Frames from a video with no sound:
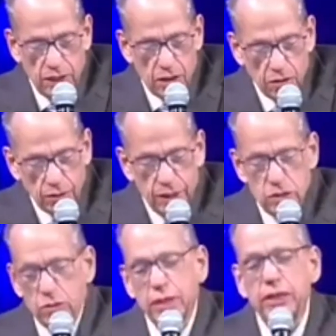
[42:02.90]
and bring them
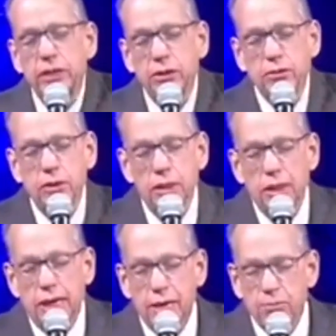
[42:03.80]
a victory
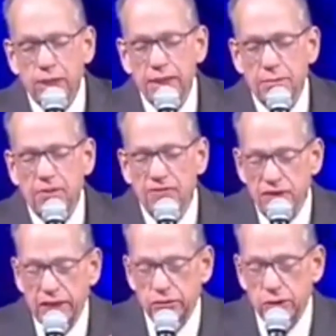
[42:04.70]
on a
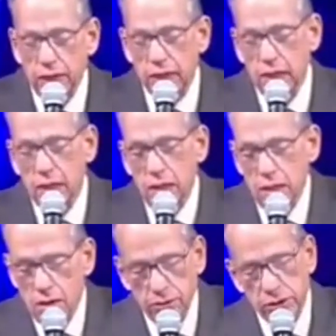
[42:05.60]
snowy day.
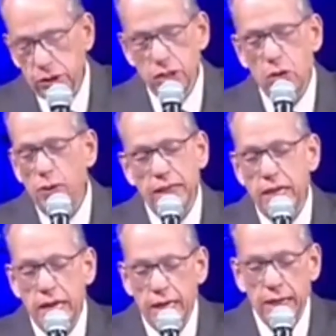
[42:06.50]
In
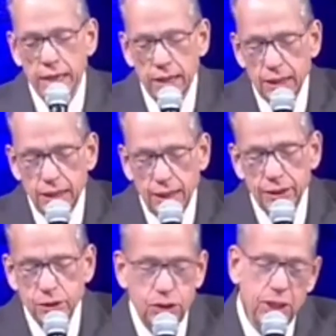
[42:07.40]
Jesus' name we
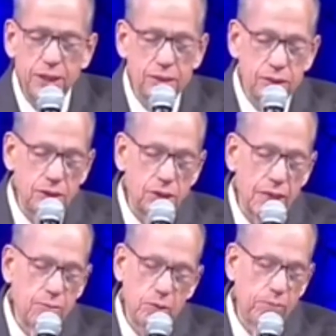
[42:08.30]
pray.
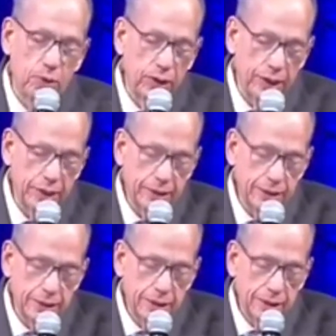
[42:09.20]
Amen
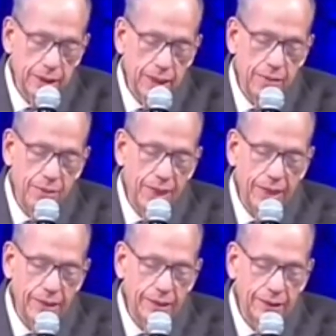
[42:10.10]
and amen.
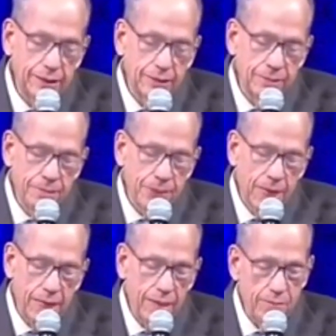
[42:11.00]
Right where
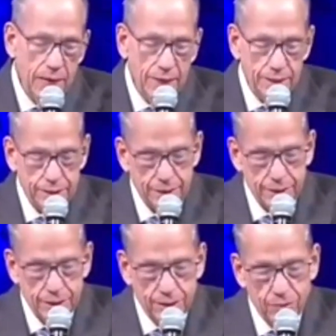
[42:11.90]
you are, why don't you
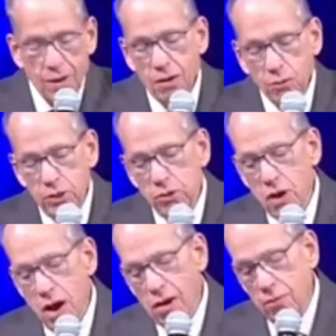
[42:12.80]
continue to
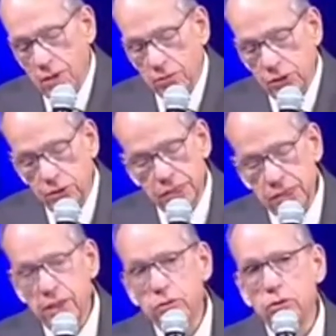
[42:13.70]
pray? Why don't you
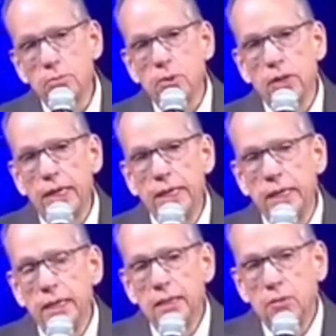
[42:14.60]
continue to ask
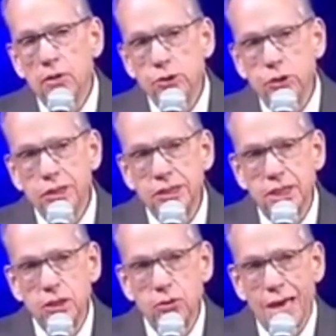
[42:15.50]
God to help
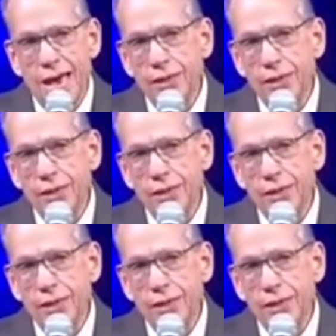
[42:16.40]
you,